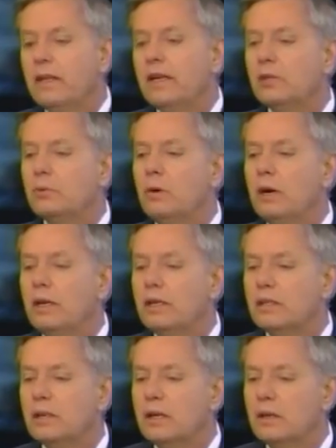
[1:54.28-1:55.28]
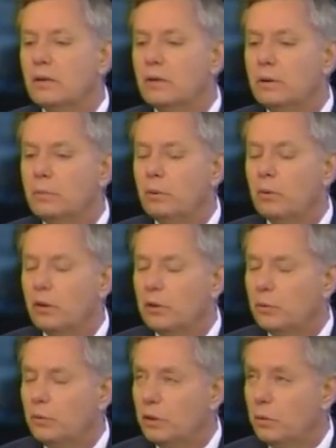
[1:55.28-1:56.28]
that's why it's not only important
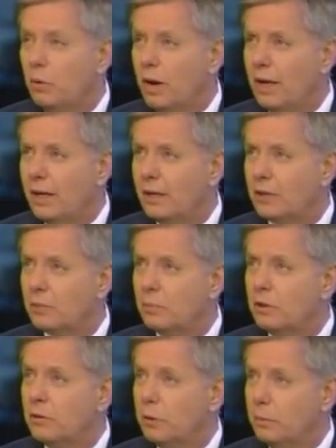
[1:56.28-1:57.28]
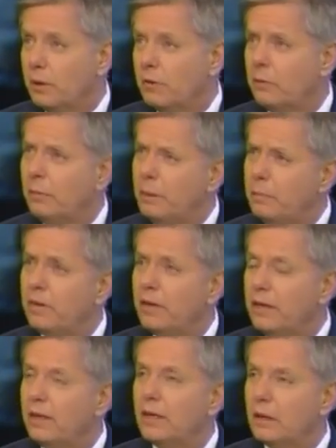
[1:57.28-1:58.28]
to win the White House, but to replace. Remember
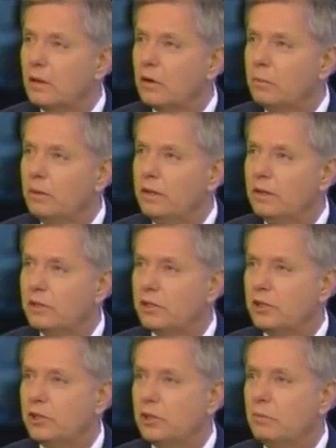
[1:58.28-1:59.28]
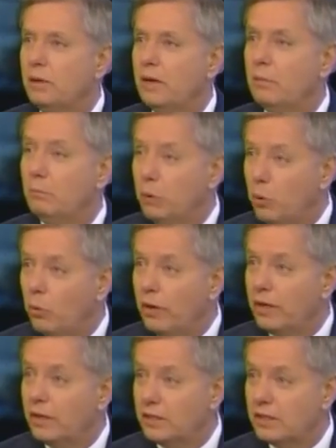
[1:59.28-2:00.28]
the N L R B decision about
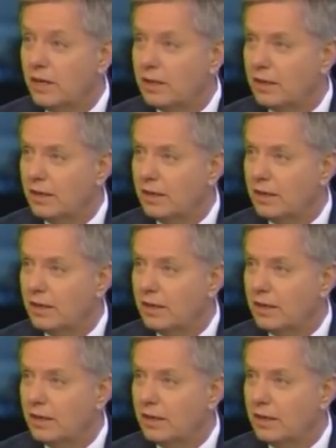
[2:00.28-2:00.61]
Boeing in South